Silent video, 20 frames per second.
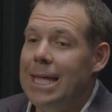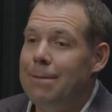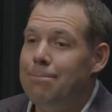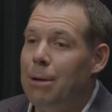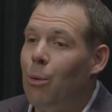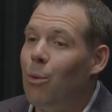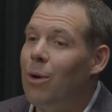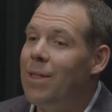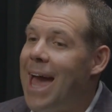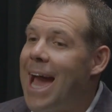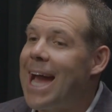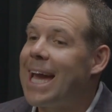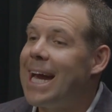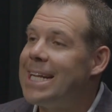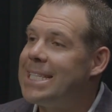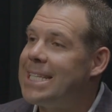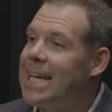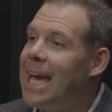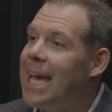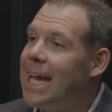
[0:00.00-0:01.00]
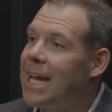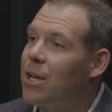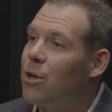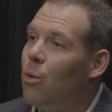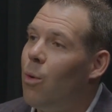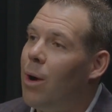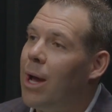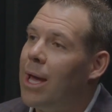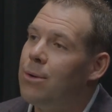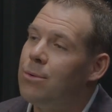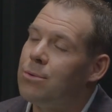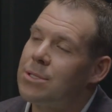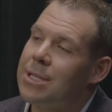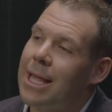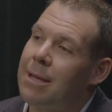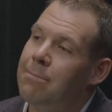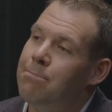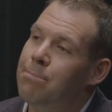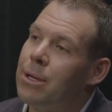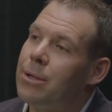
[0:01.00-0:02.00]
But when that got taken away, it was
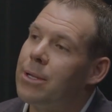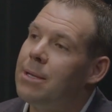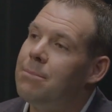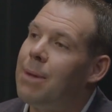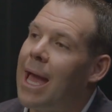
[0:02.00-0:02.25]
like building